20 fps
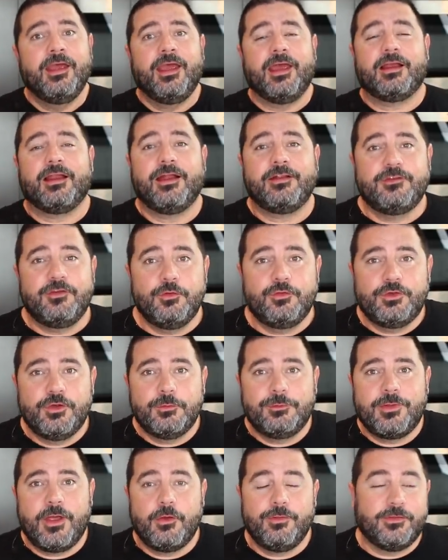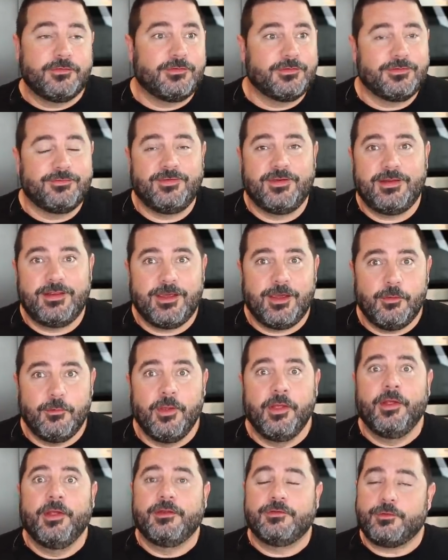it lets YouTube know this is a video
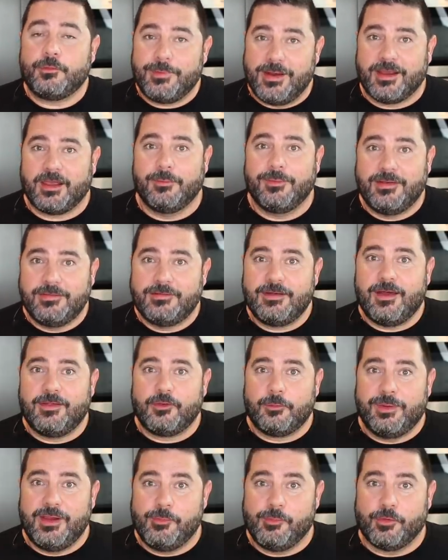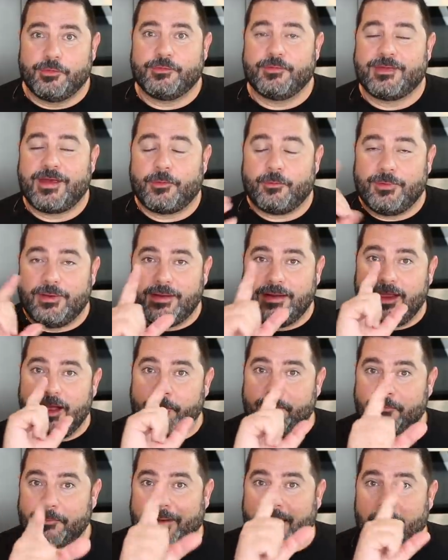to recommend to other people, so that really
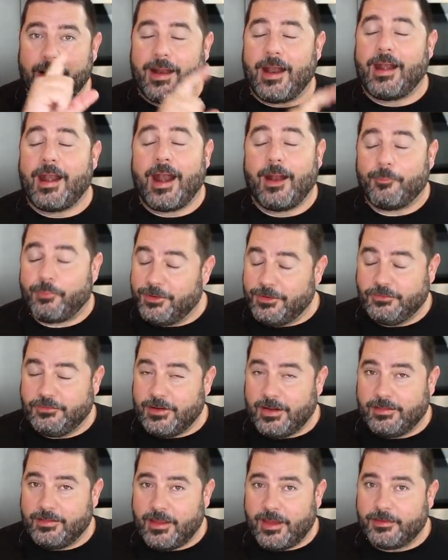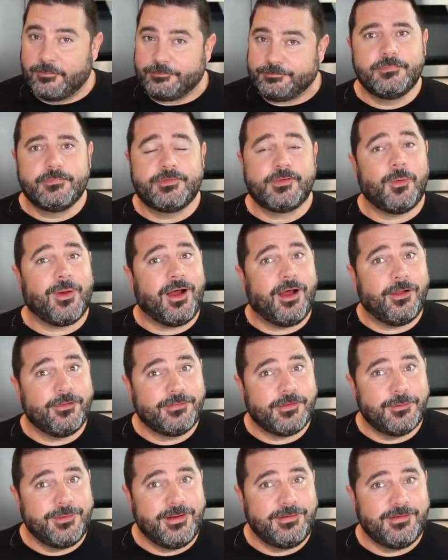helps me out and I appreciate that. So I
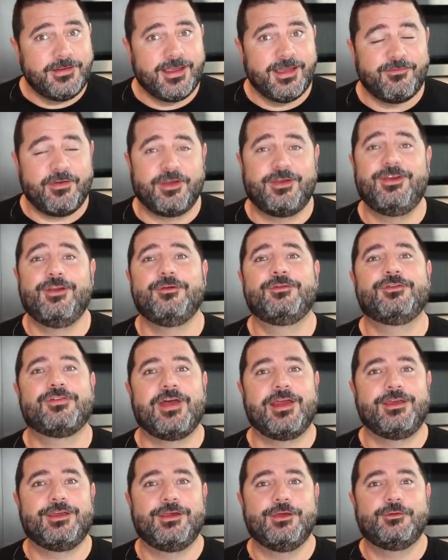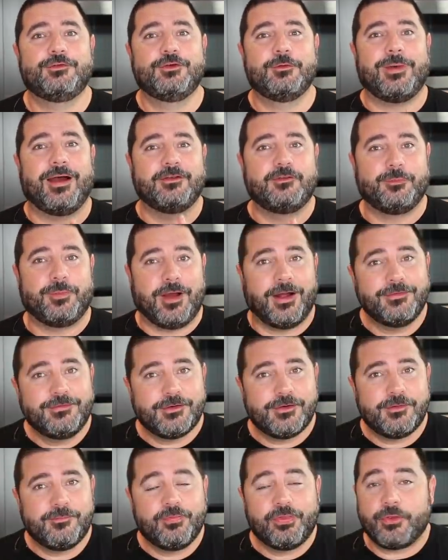also need to give a huge thank you to my
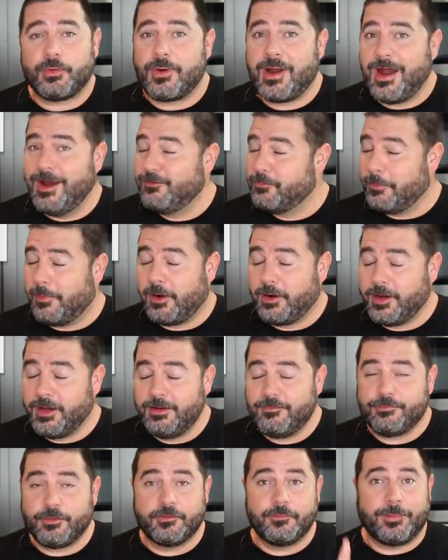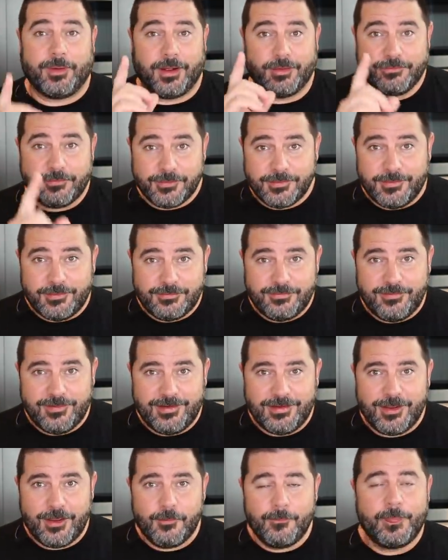sponsor, Thrive Market, for sponsoring this
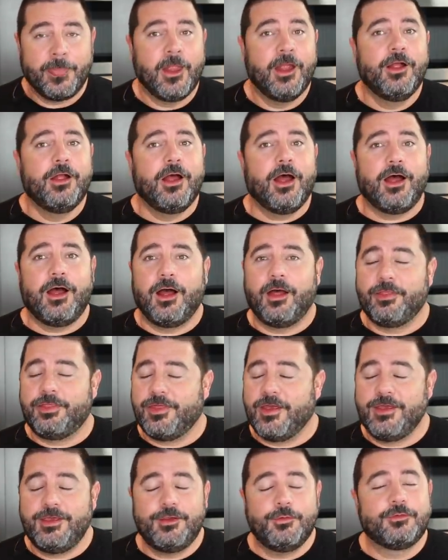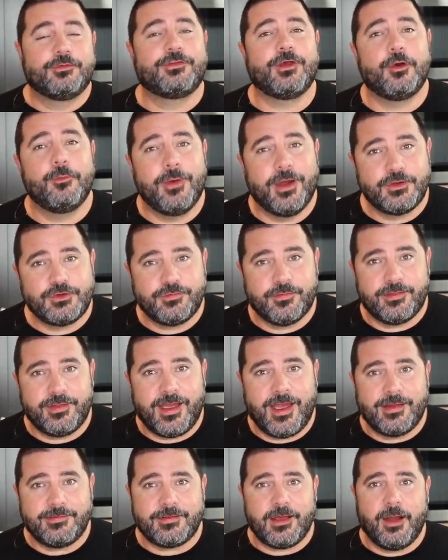video. Uh, thank you so much for
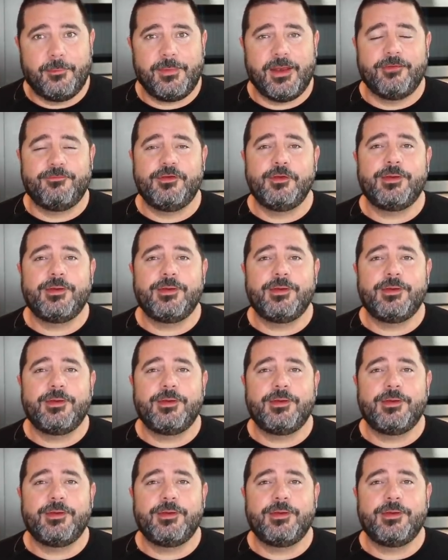that. Um, if